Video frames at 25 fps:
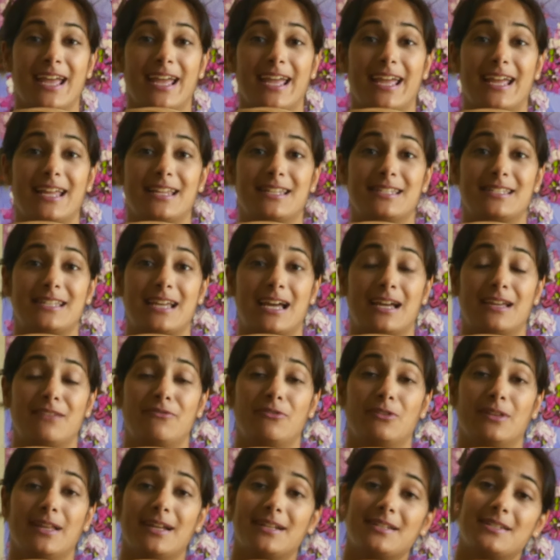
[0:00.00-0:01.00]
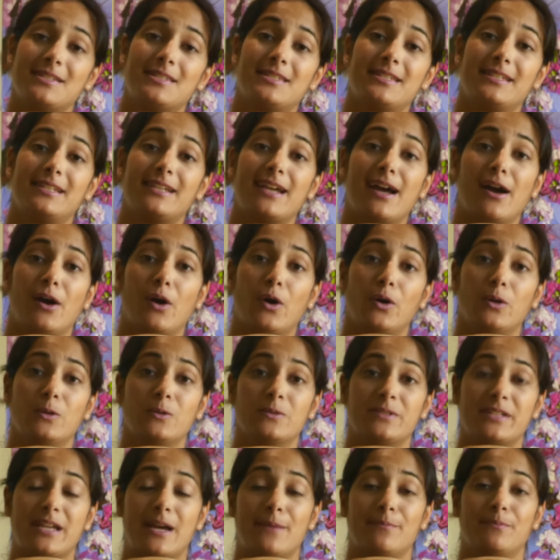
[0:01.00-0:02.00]
And if you'd like to see our
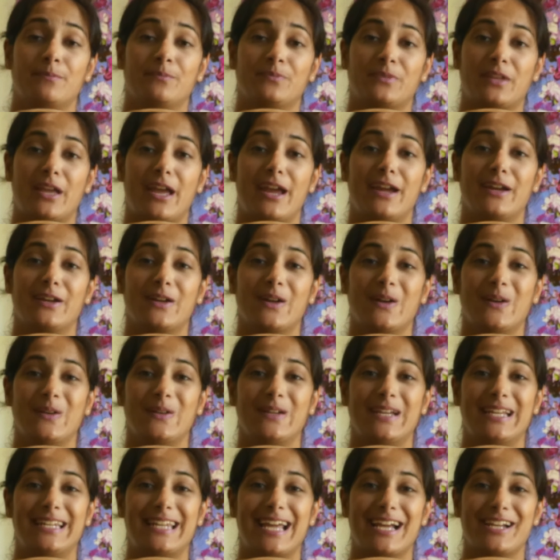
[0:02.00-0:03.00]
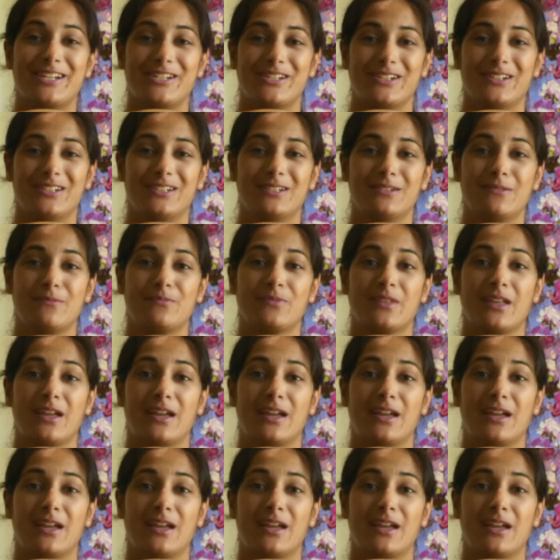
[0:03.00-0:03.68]
old Ergo in action,